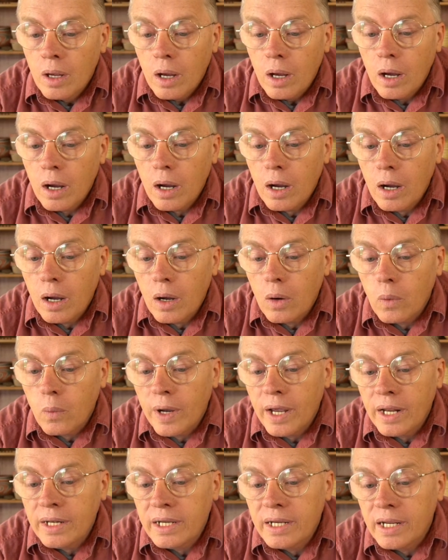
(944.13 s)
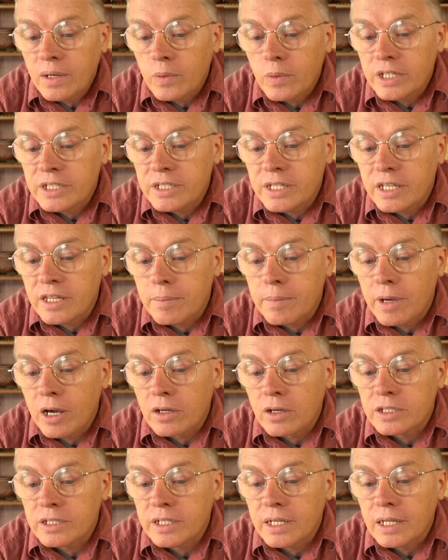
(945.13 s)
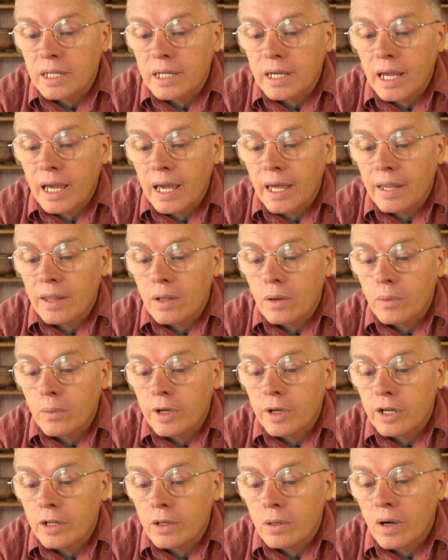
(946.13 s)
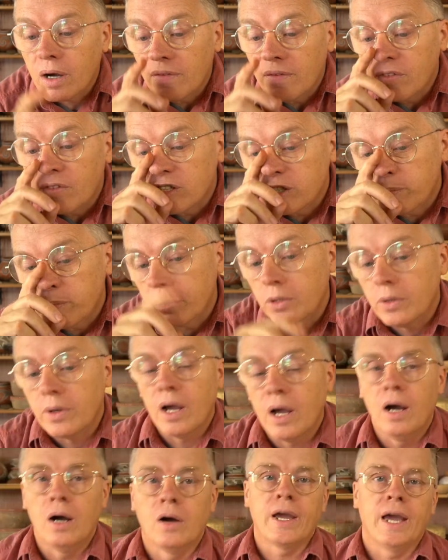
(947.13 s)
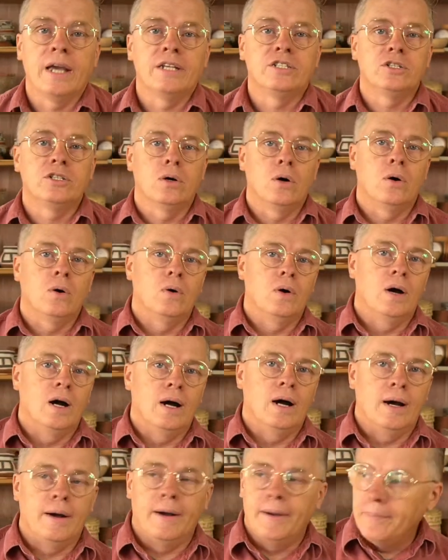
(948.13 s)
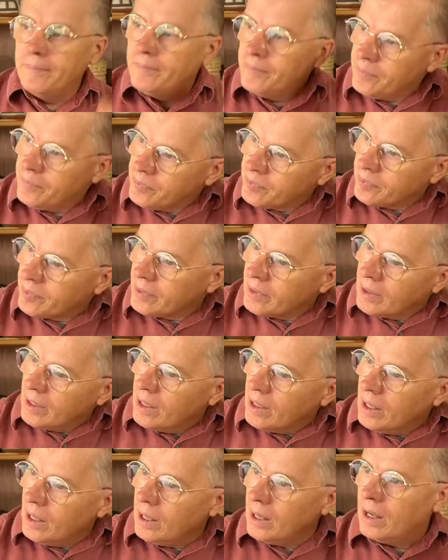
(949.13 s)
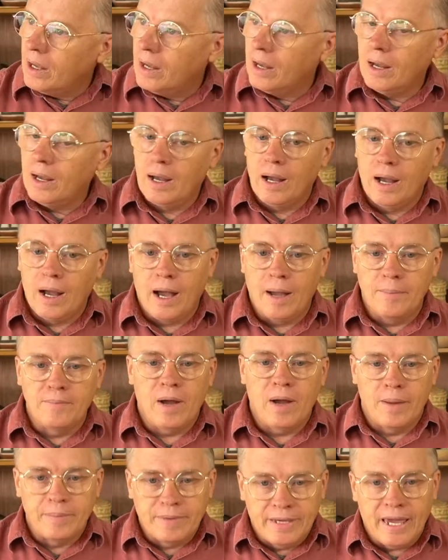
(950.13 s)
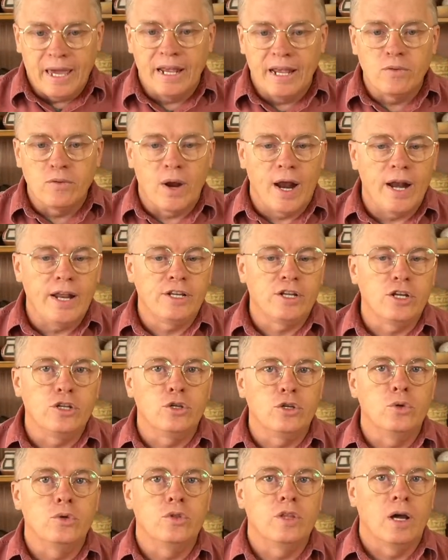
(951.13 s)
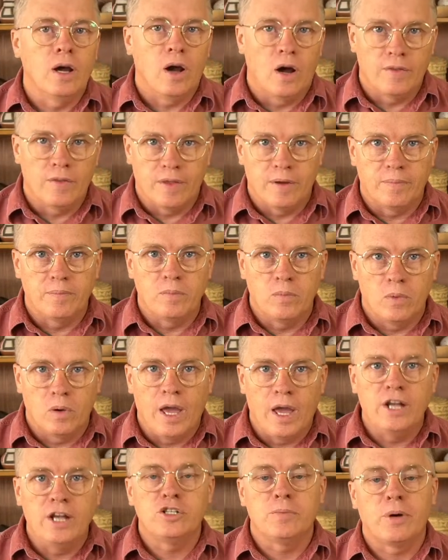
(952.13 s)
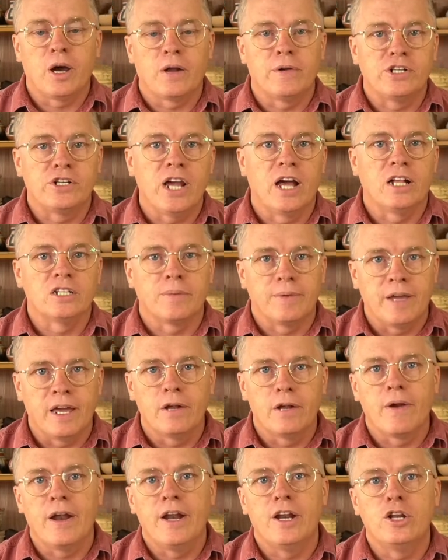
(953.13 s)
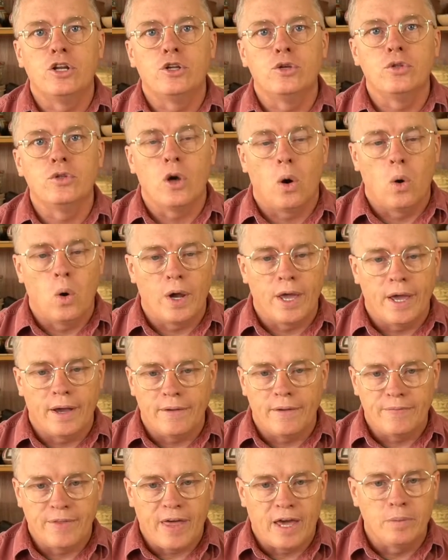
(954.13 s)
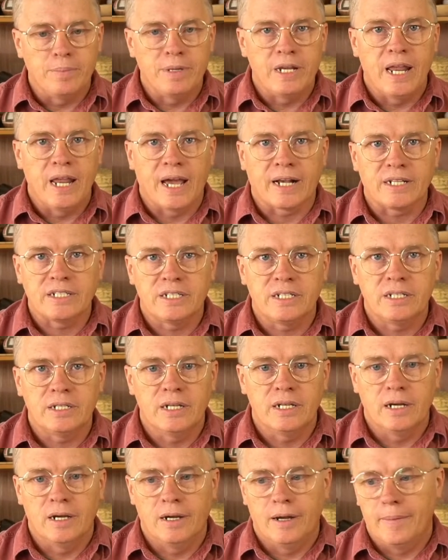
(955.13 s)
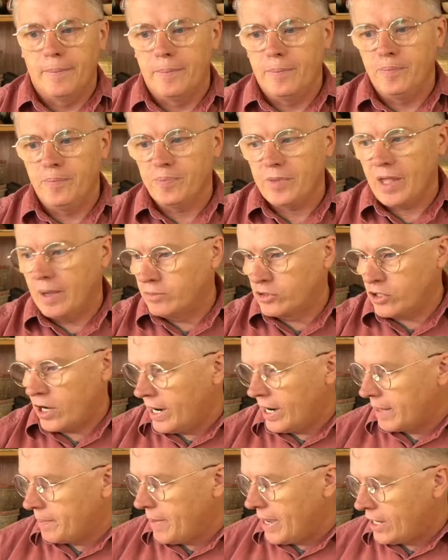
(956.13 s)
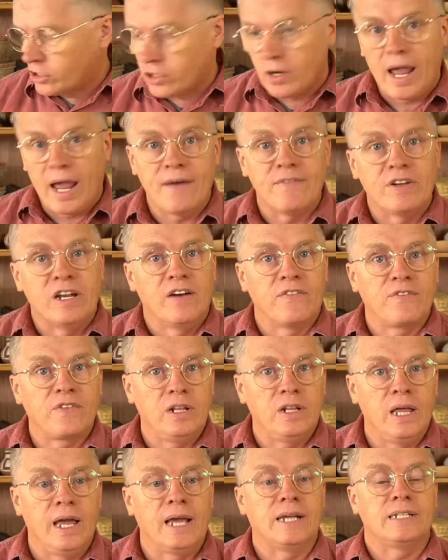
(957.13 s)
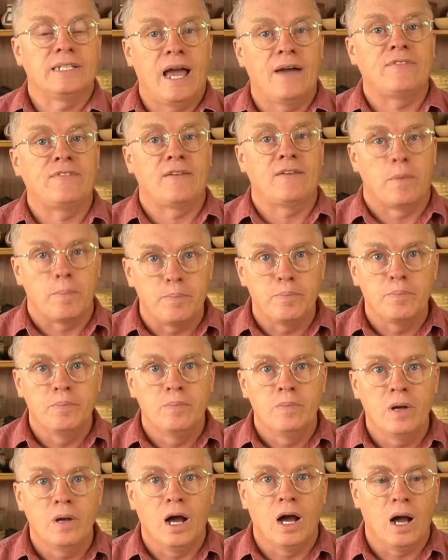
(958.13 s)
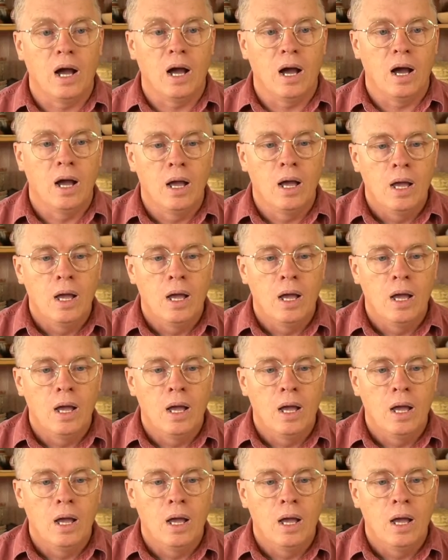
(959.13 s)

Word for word: Uh, when can we see the milk sealing and the redo of the spoon? Okay, so uh, I'm, I'm getting ready to do the, on the Ancient Pottery Challenge, I'm getting ready to do the Olla. That'll be next. Um, I'm trying to make sure I have enough clay because I have to have a,